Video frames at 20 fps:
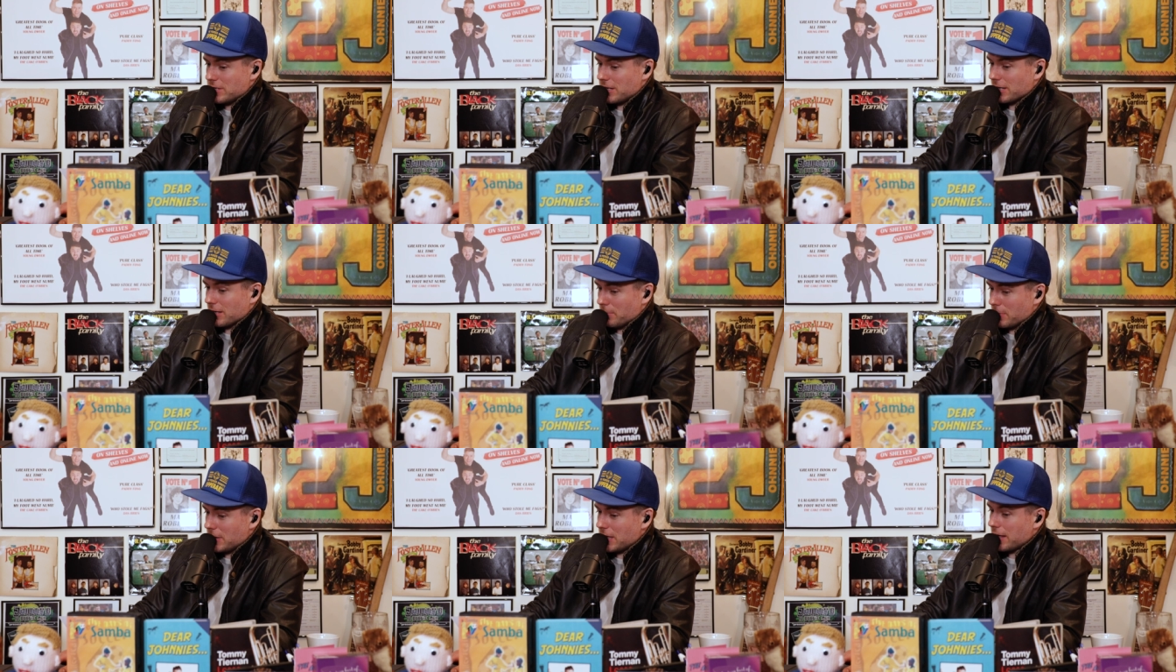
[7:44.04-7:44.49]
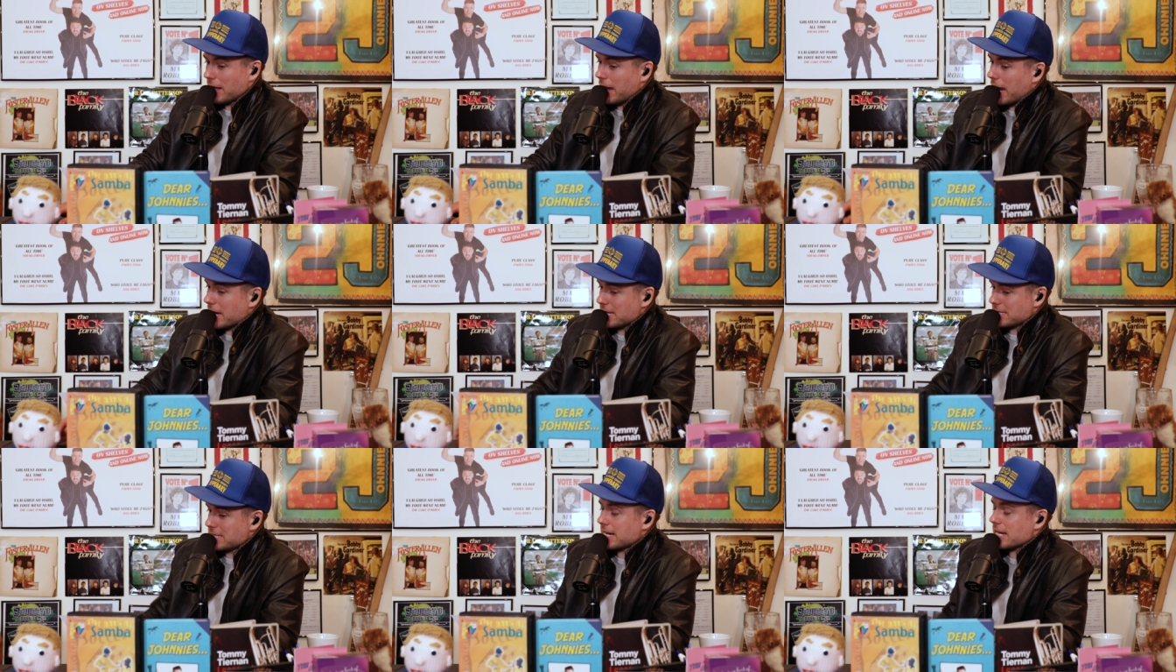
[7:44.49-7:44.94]
was taking me,
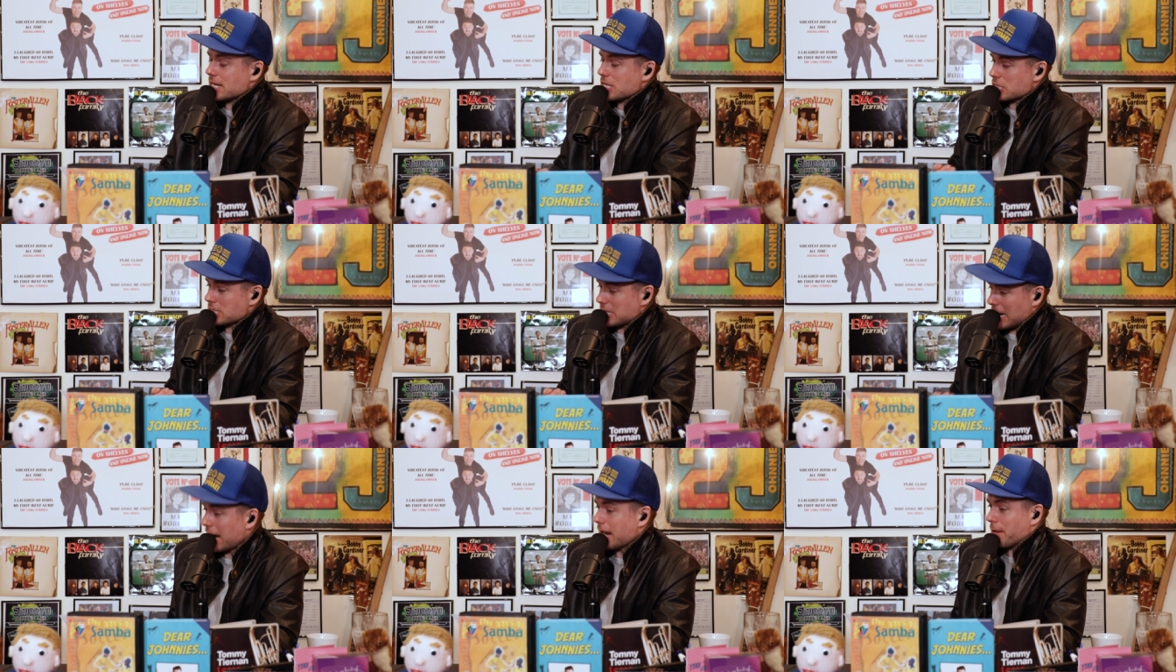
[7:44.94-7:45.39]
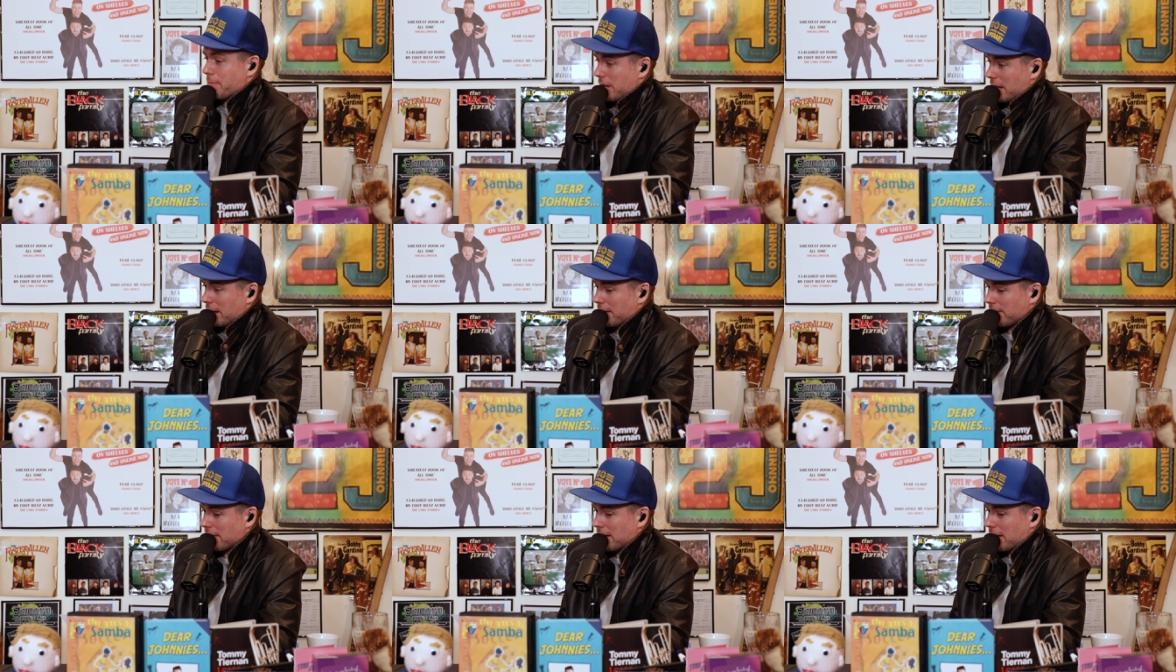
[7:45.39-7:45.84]
instead of just telling
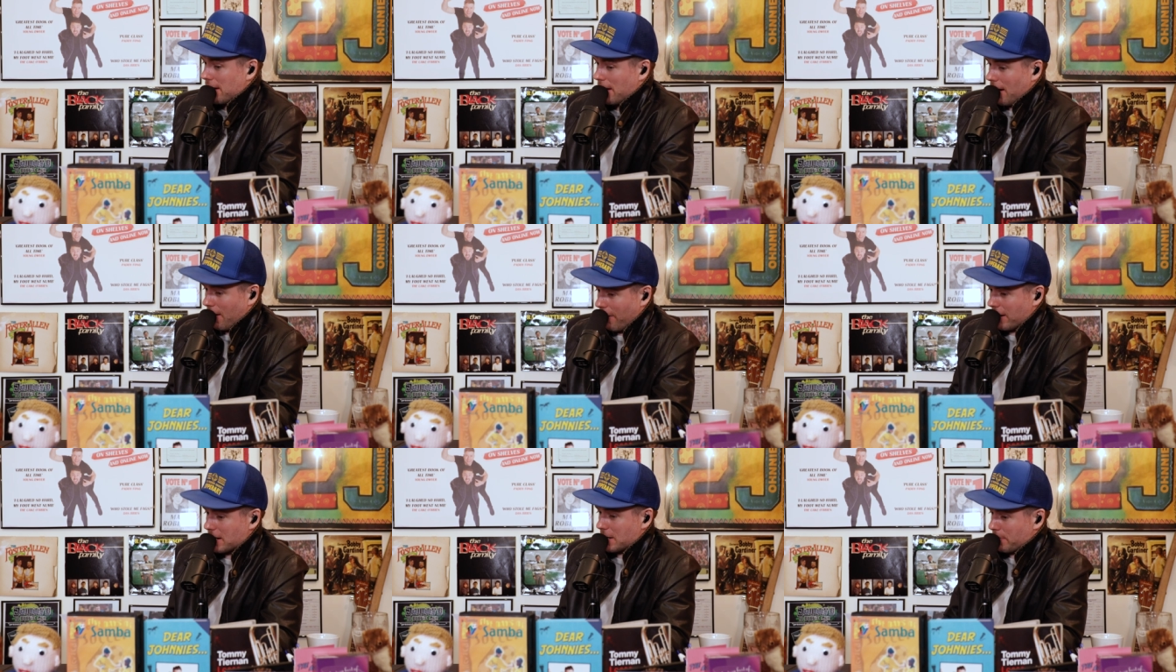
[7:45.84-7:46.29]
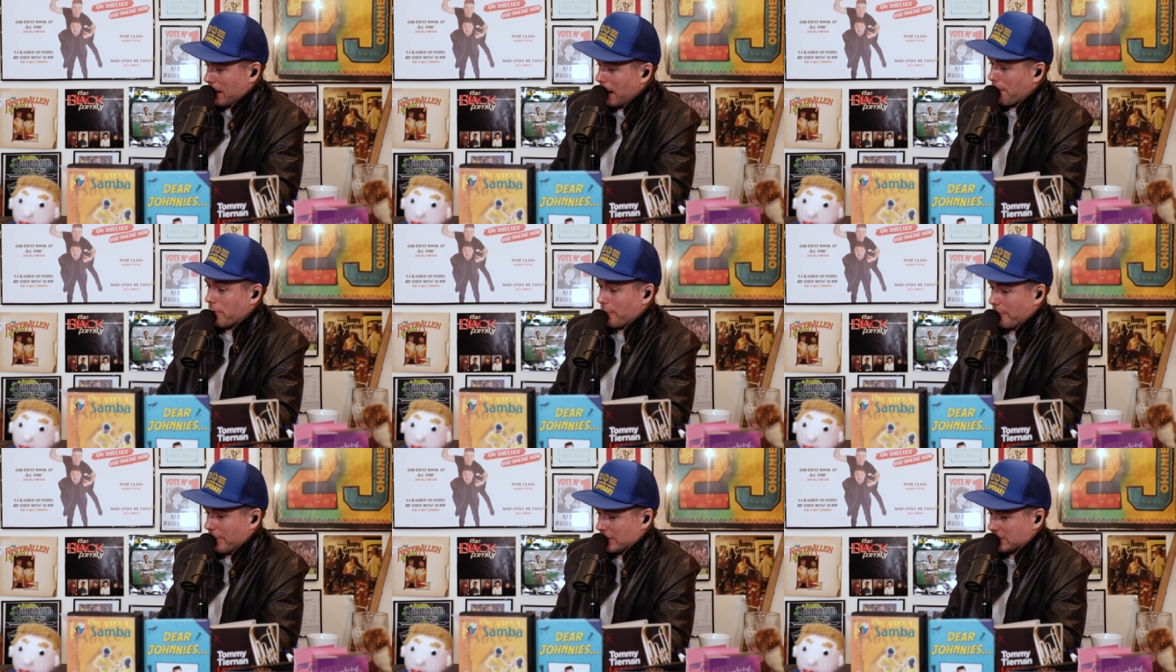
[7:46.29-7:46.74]
me what the
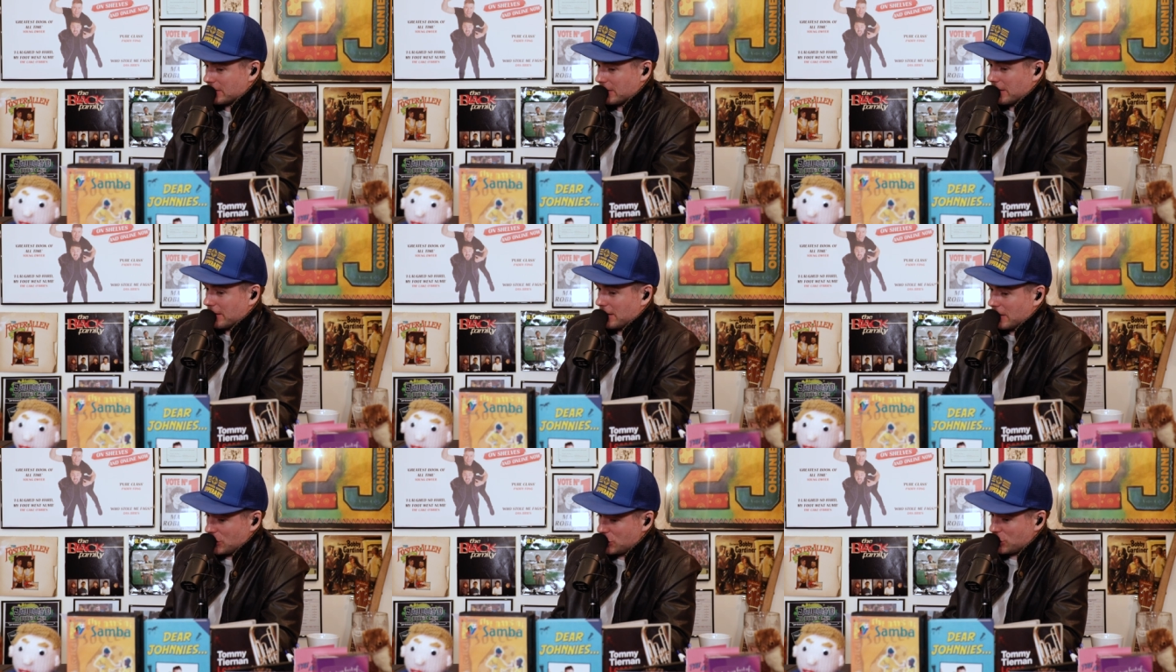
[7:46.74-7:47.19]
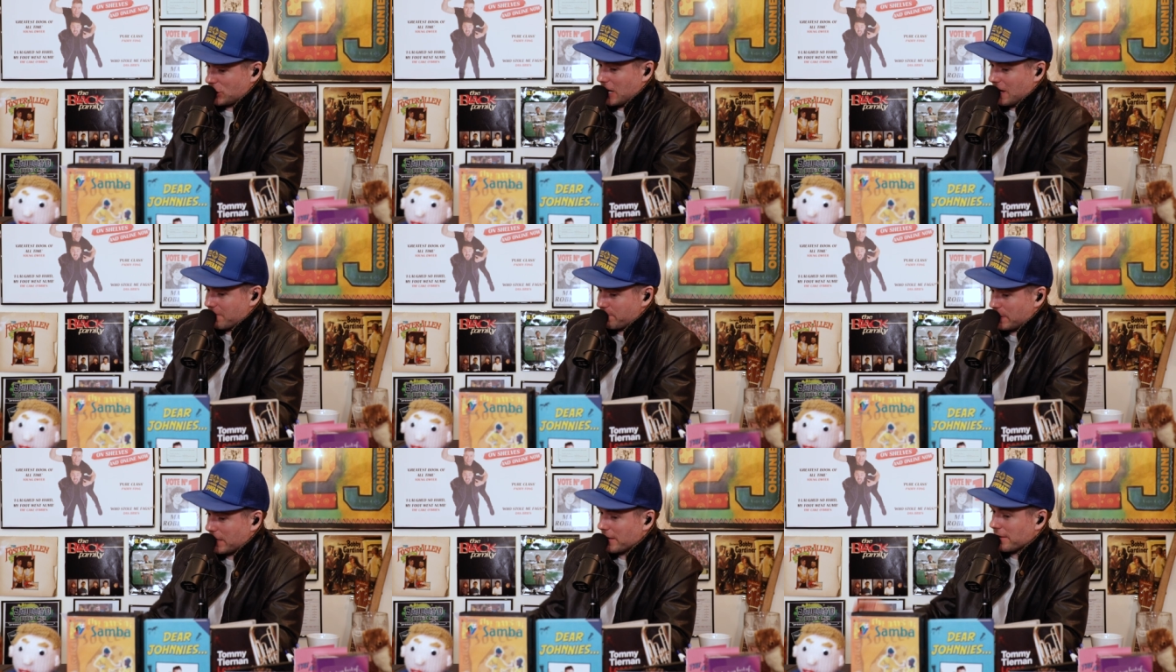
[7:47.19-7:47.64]
problem was, she
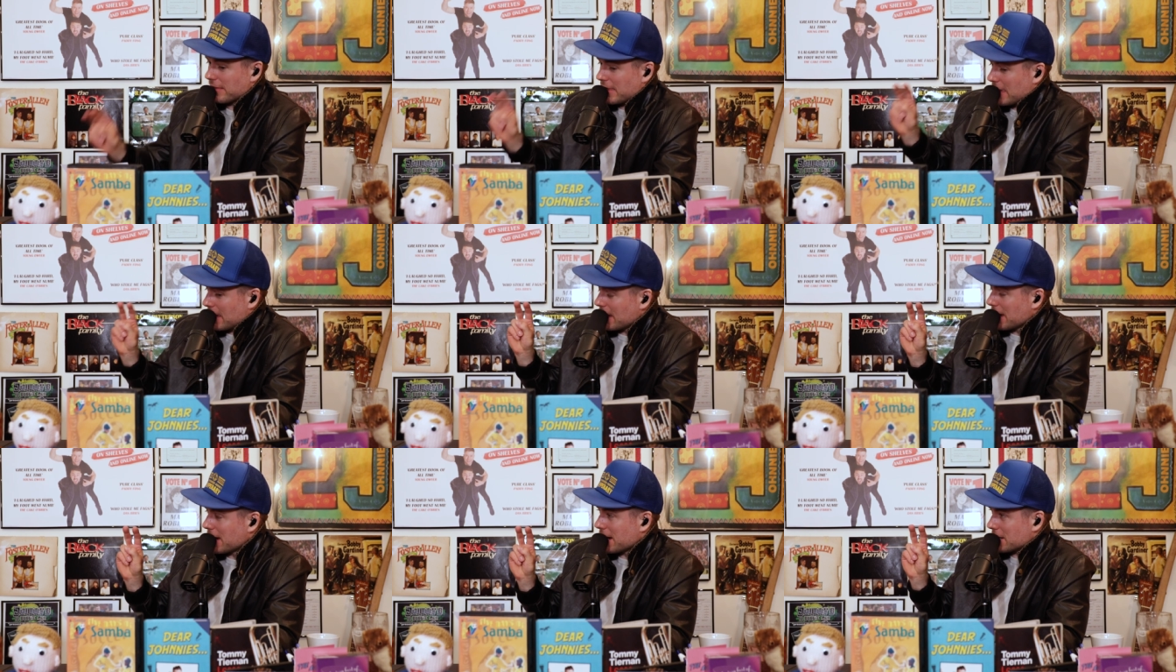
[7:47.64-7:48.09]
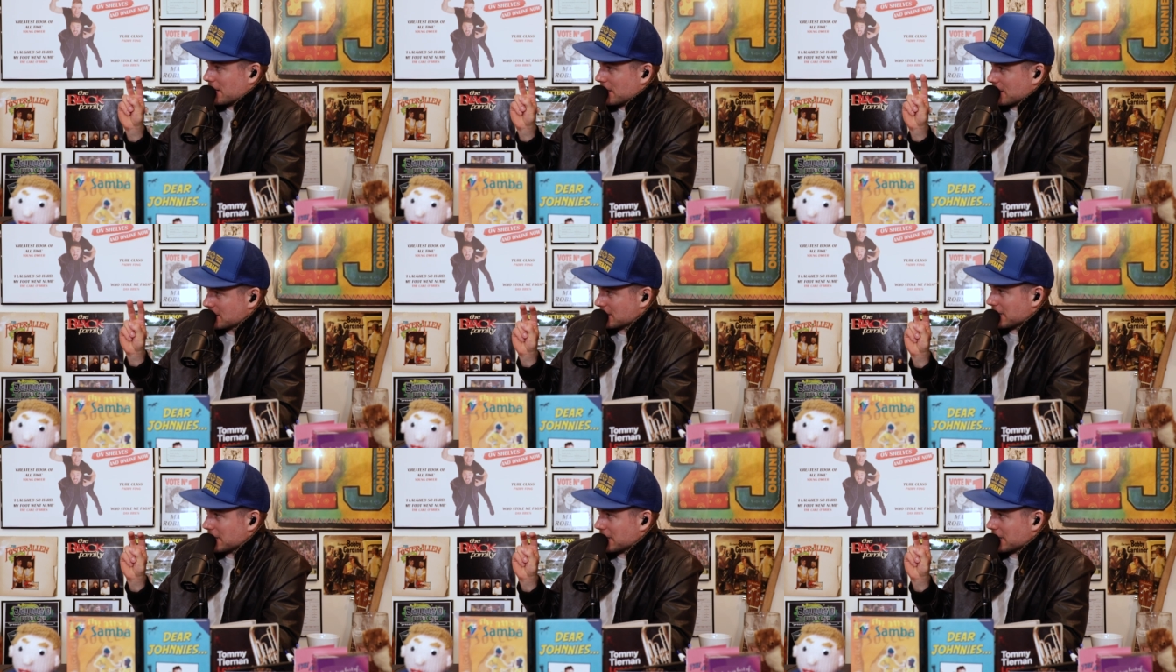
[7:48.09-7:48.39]
gave me the